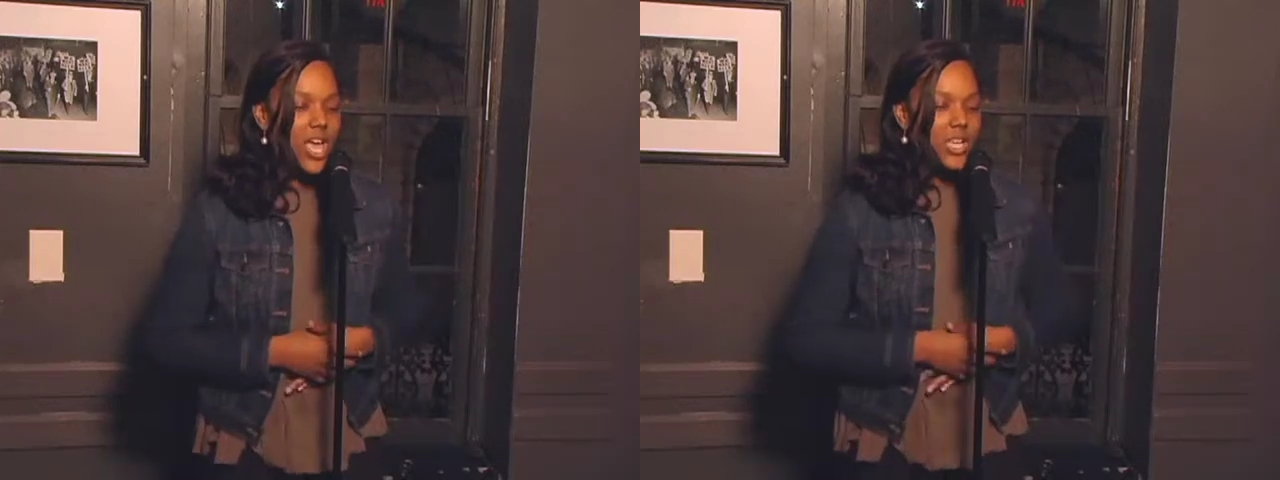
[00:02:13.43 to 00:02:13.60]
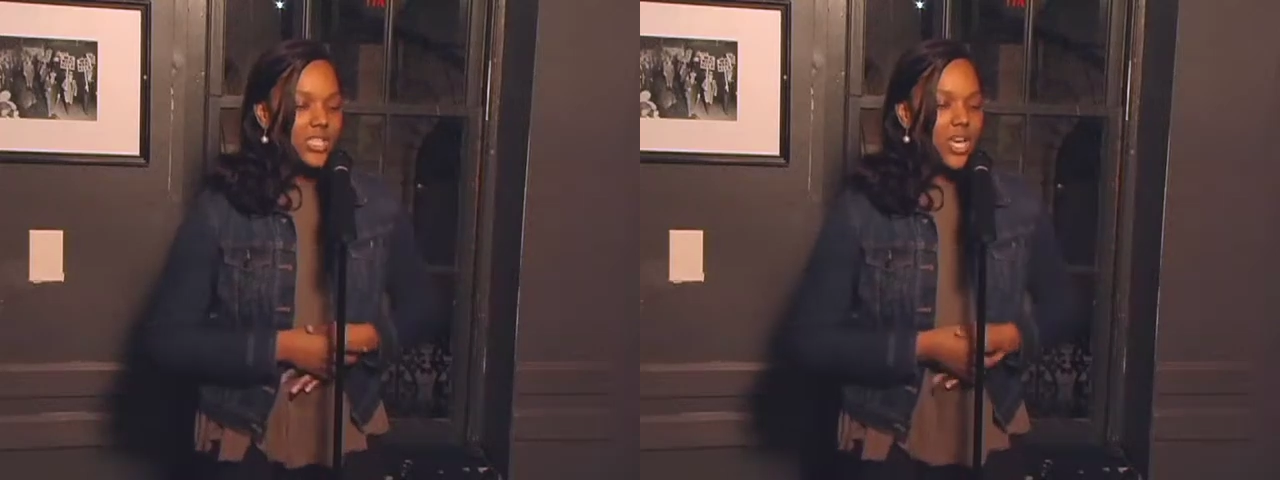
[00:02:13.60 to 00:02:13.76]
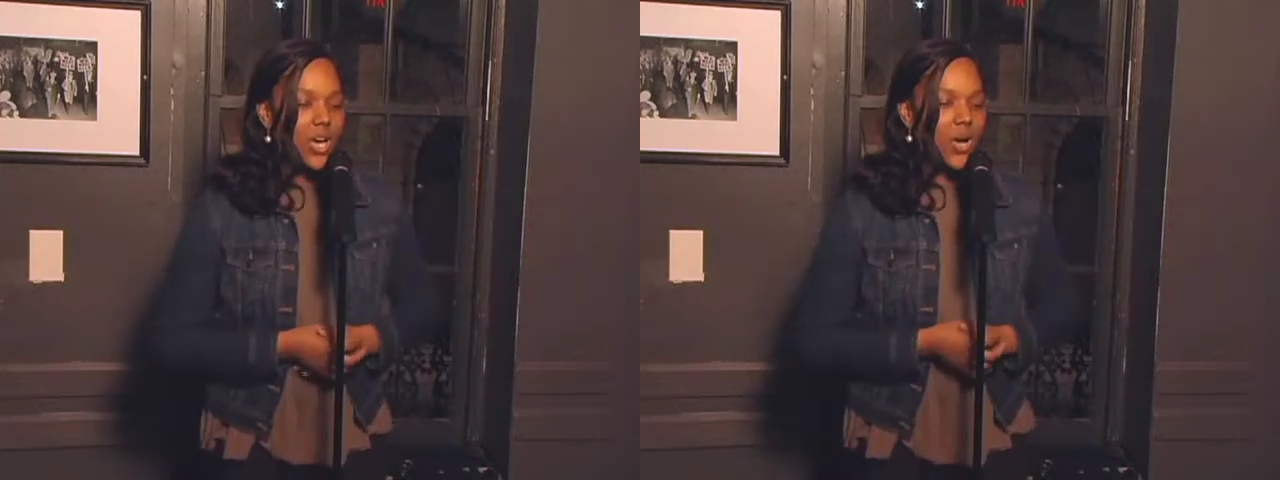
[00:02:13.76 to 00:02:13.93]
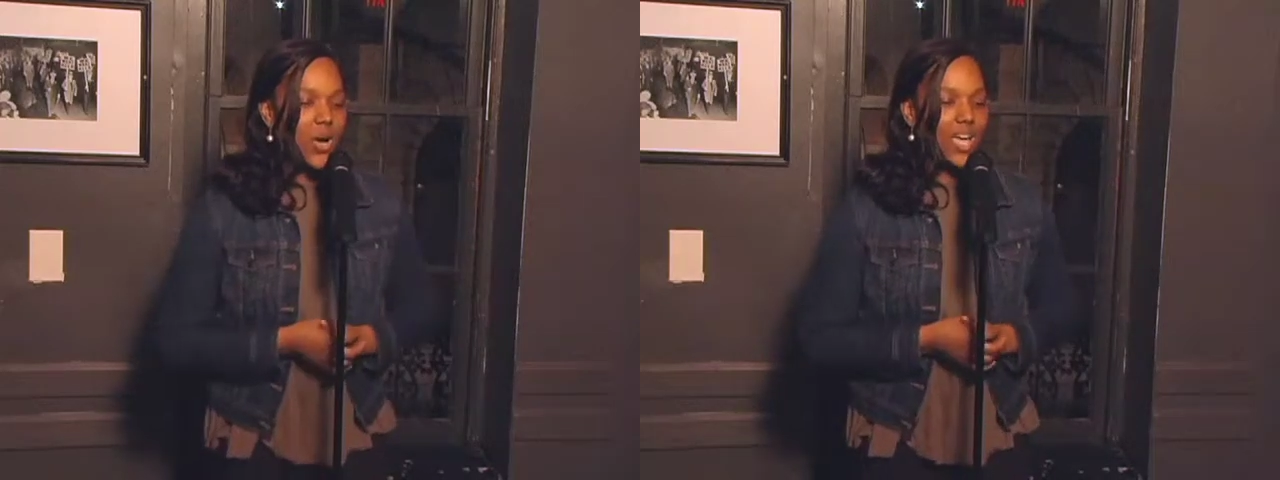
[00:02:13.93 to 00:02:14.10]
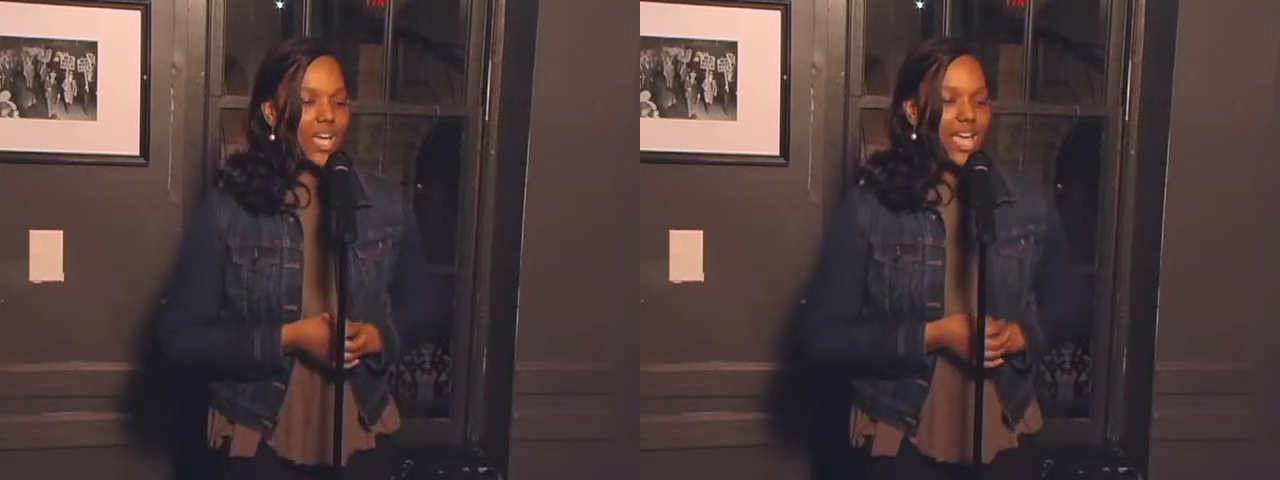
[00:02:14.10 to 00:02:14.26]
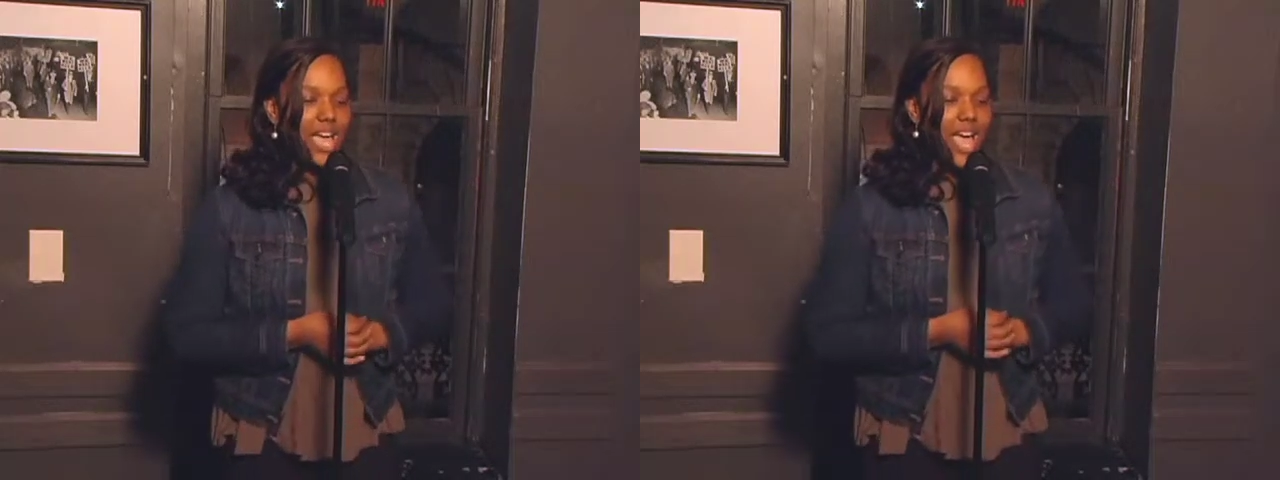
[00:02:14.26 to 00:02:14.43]
So
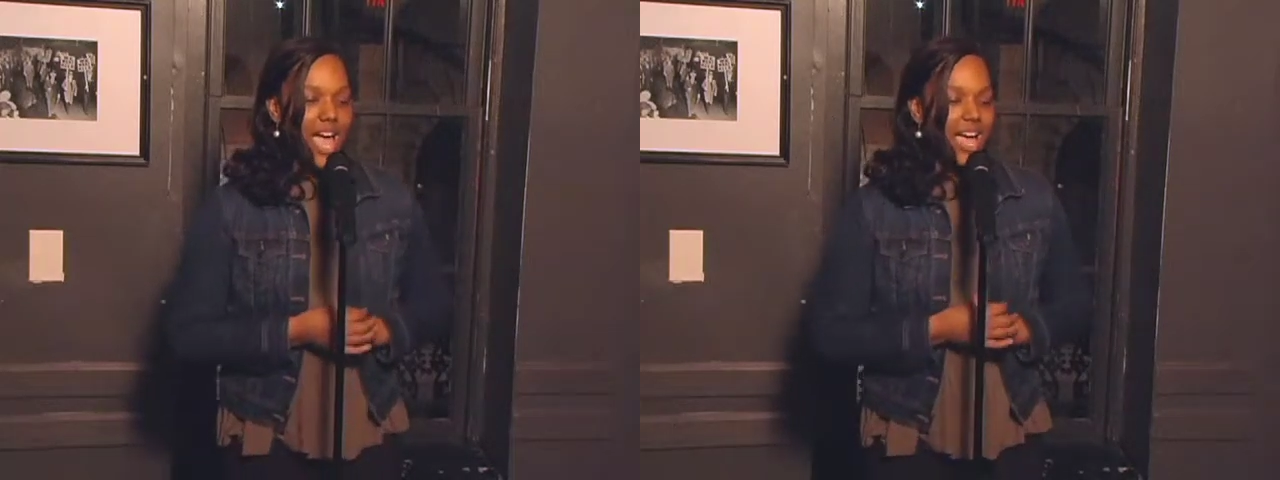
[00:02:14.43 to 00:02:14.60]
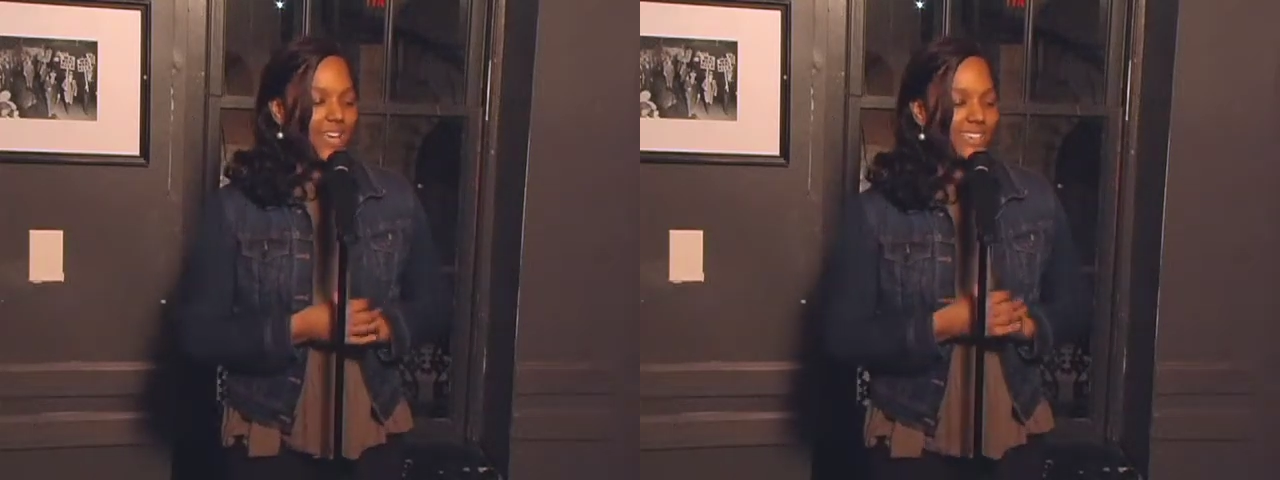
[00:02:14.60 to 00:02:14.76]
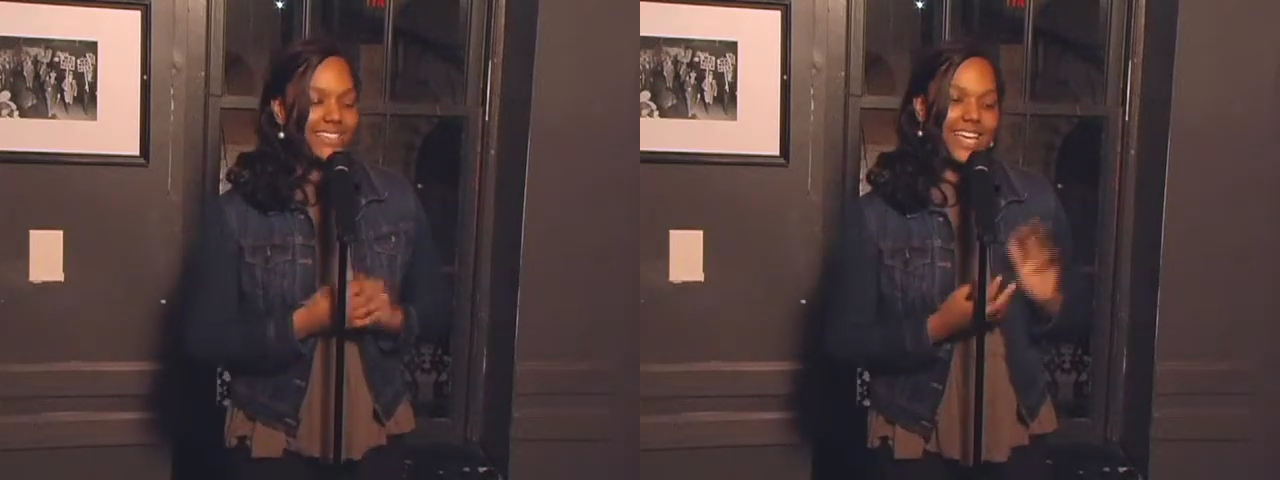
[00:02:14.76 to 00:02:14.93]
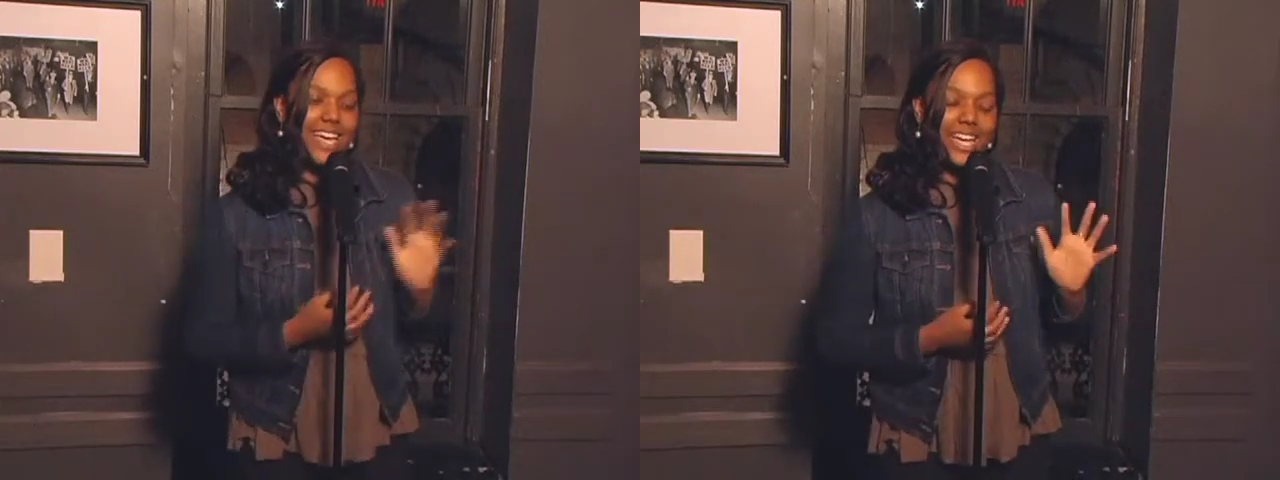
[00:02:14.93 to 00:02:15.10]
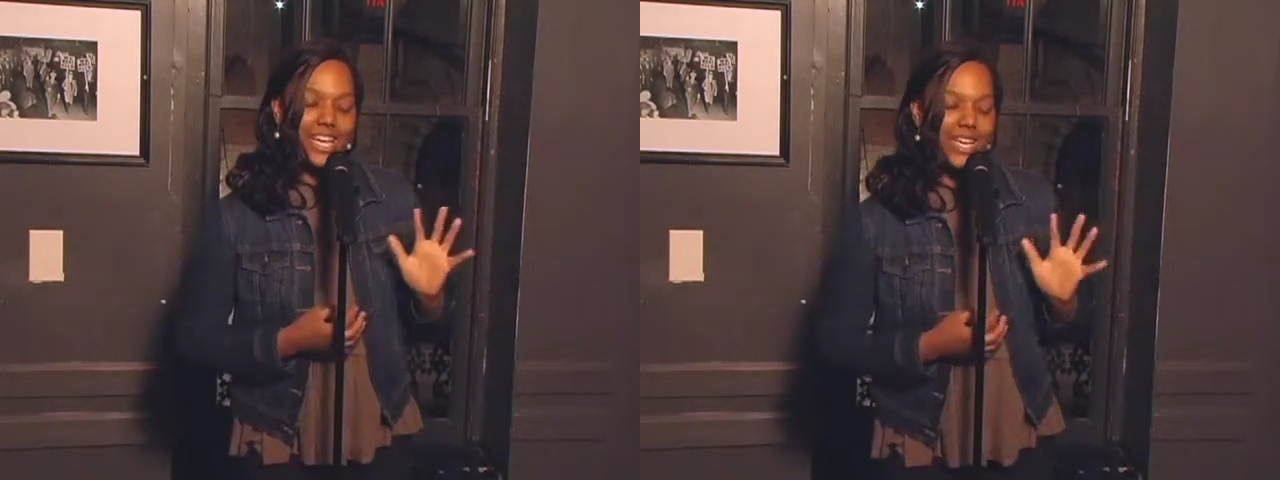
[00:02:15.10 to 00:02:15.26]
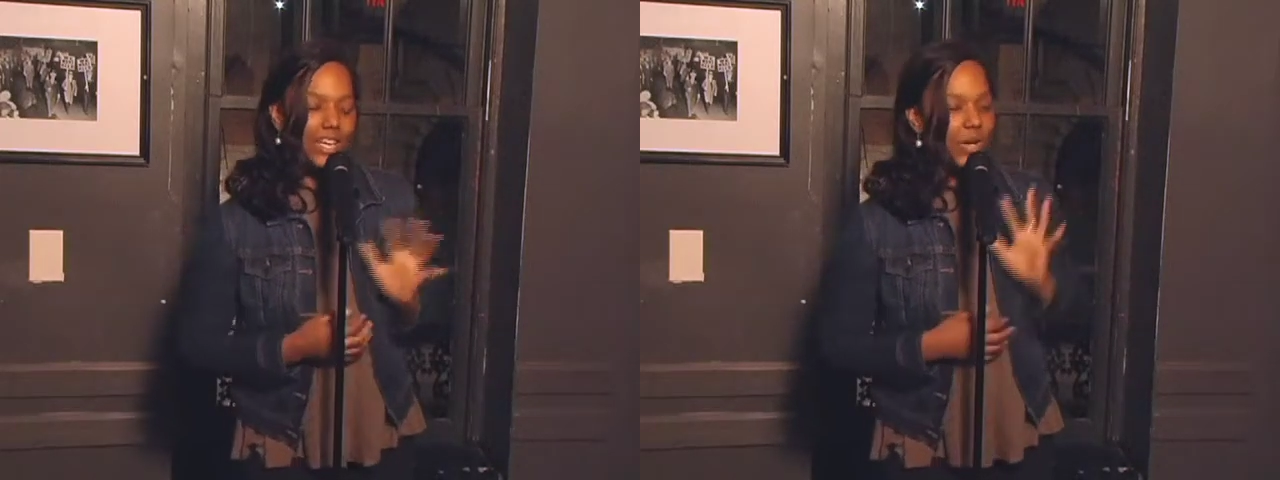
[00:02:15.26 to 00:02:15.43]
I was
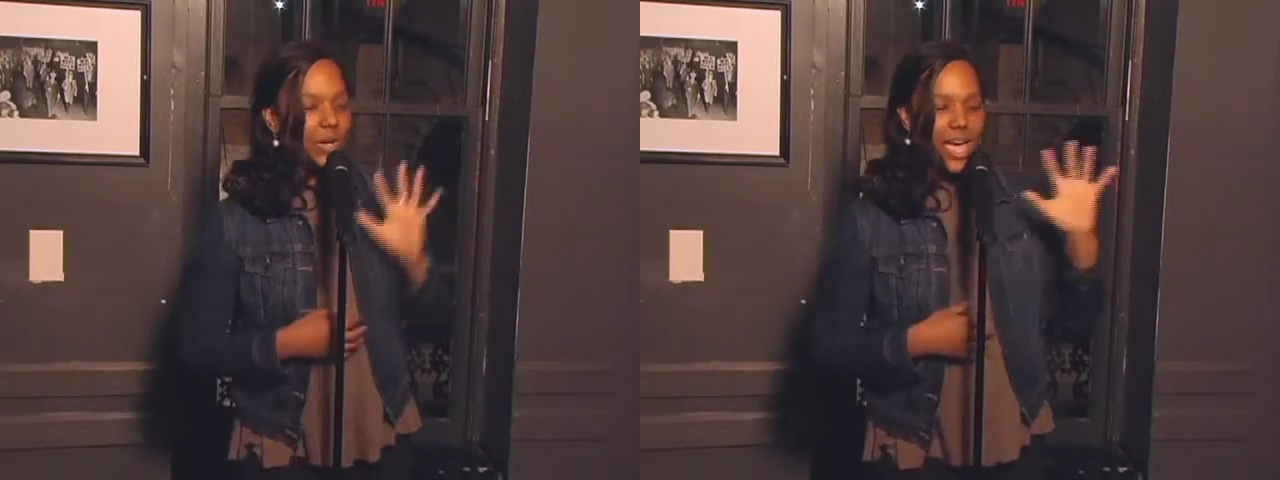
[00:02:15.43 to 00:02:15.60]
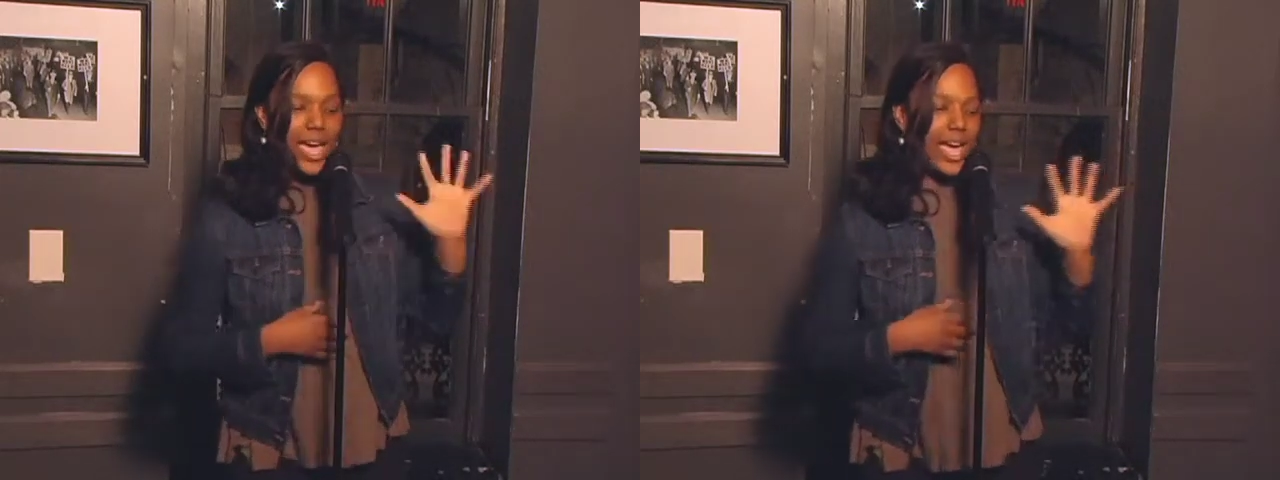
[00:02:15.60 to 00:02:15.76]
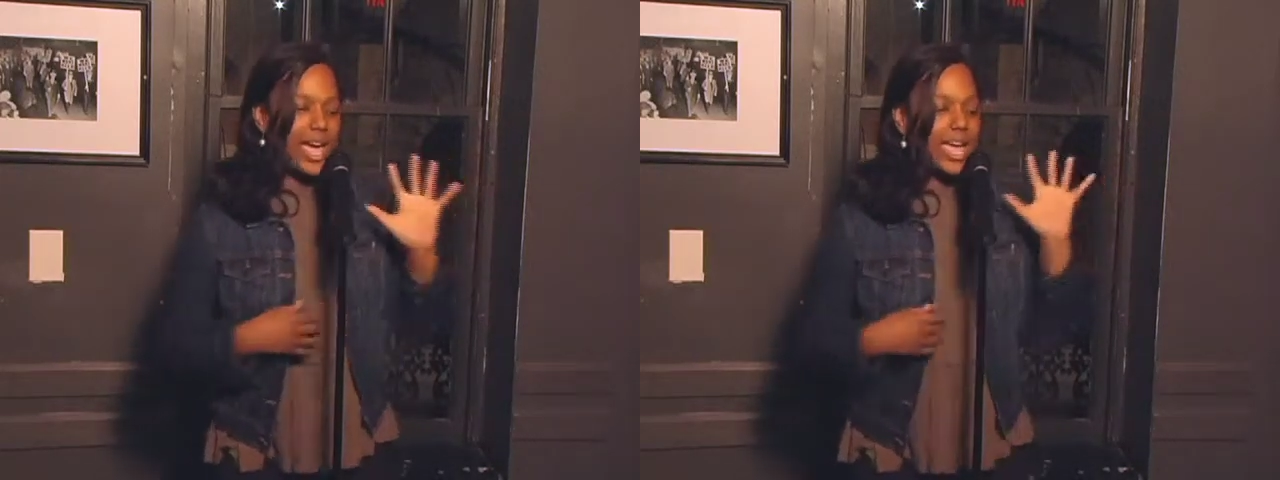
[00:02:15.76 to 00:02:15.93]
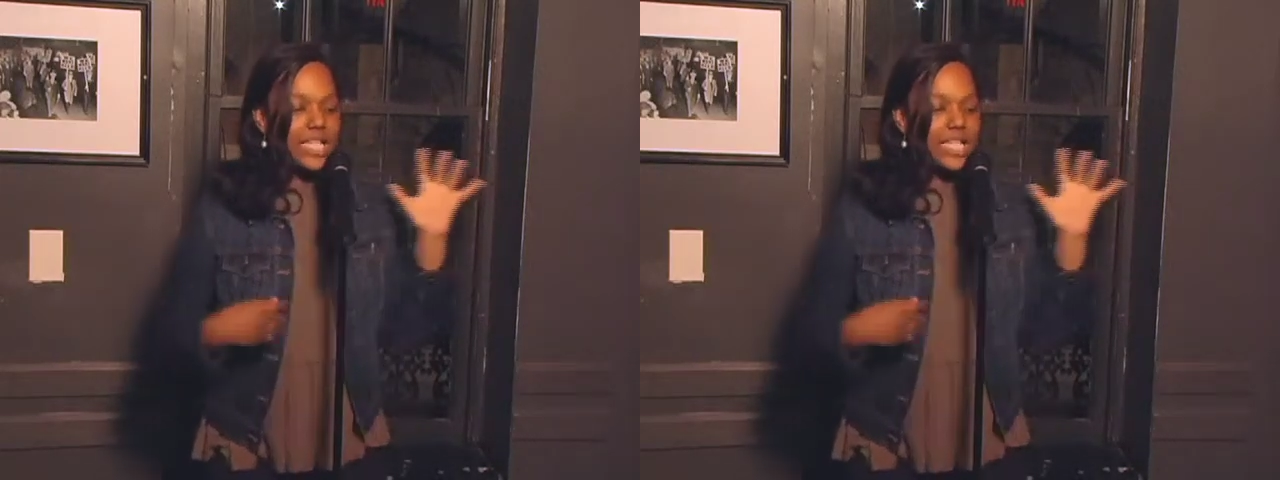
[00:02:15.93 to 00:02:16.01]
like, okay,